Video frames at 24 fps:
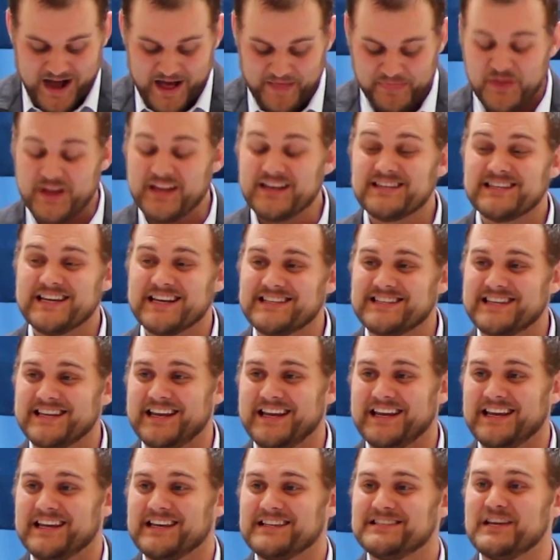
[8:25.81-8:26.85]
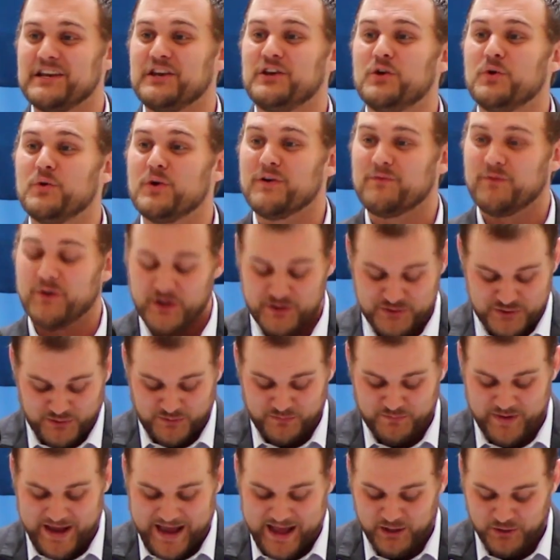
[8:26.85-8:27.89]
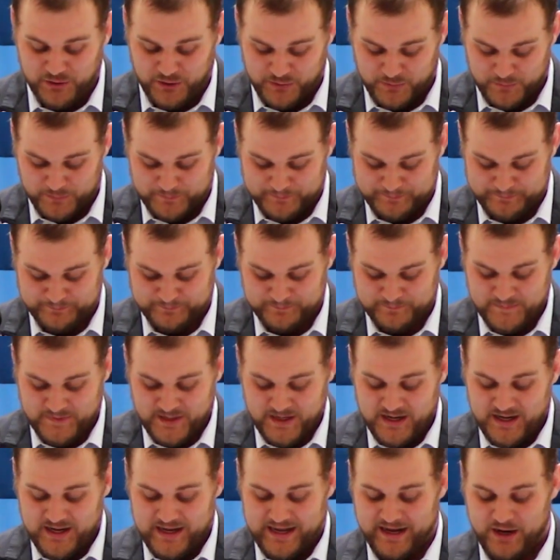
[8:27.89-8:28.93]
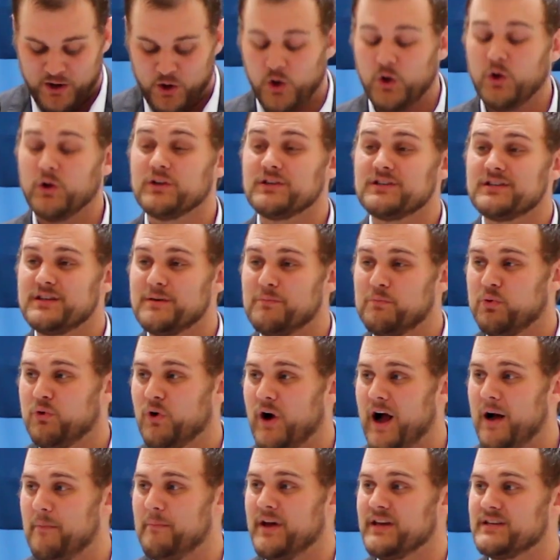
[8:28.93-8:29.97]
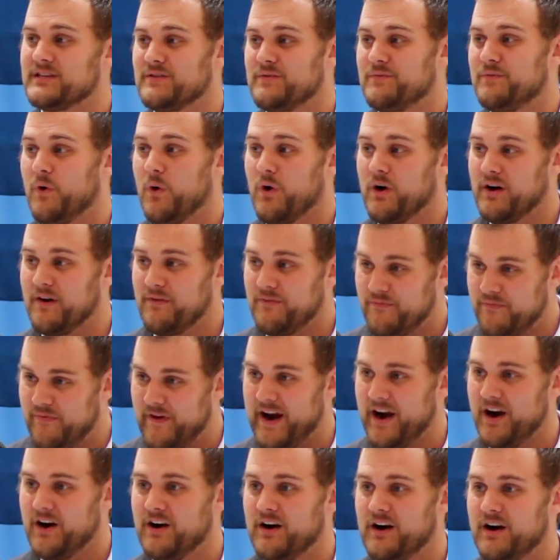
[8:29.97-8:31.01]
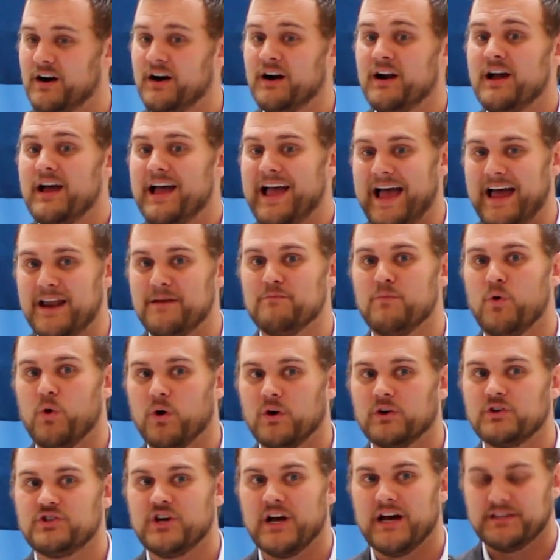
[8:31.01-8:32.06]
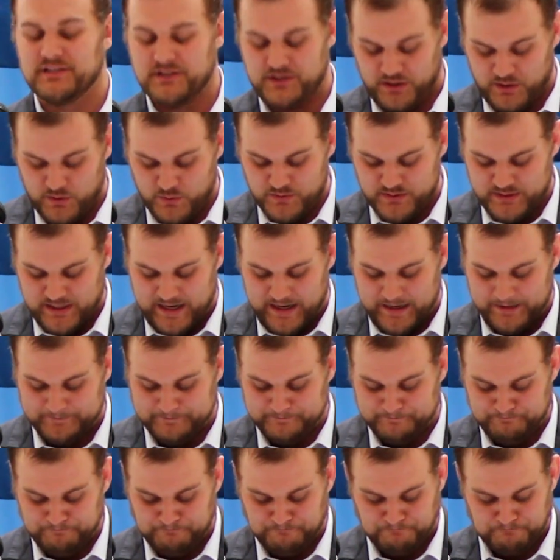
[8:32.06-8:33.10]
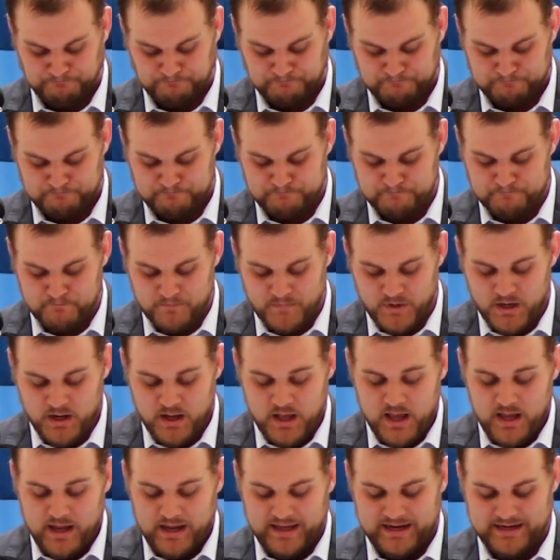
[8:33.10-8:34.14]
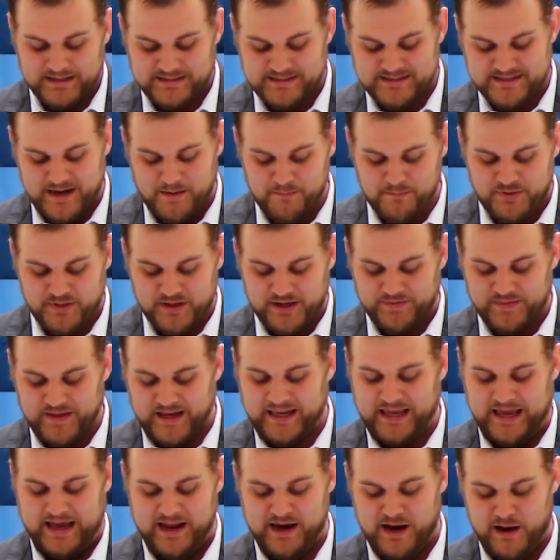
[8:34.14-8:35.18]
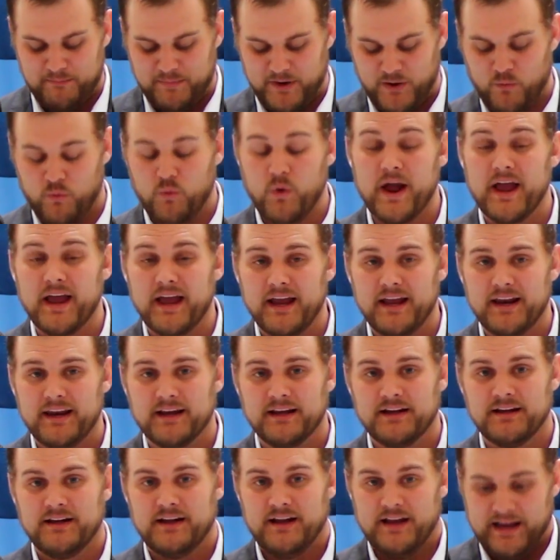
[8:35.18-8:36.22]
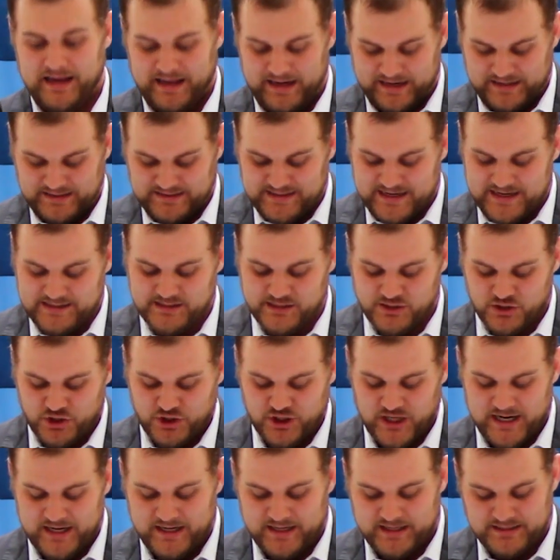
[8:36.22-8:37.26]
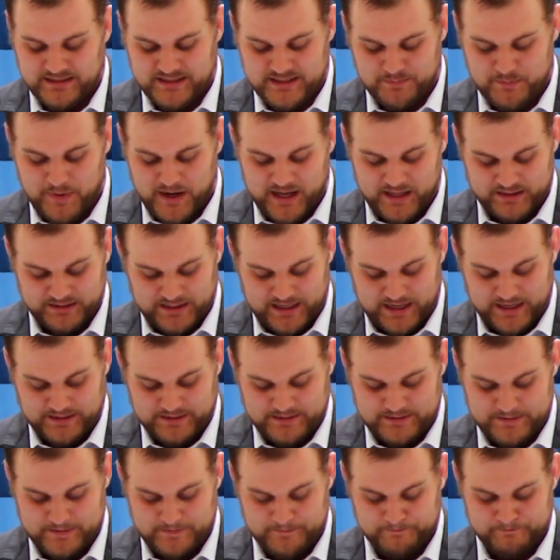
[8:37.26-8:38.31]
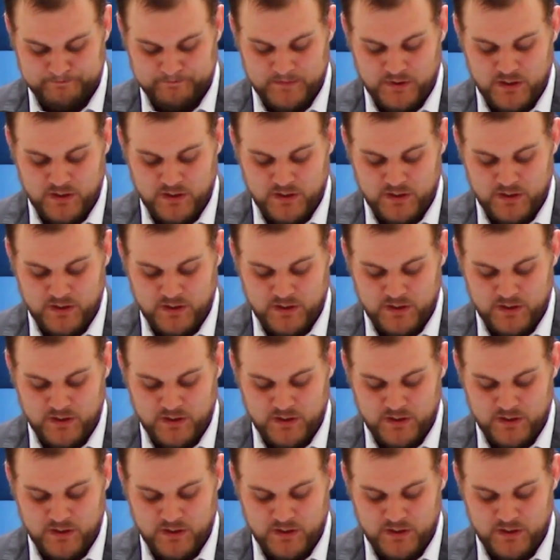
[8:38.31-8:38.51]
Authenticity is a universal value. It holds the promise for a fairer and more just Utah. It is something that cannot be weighed, and it doesn't shine in spotlights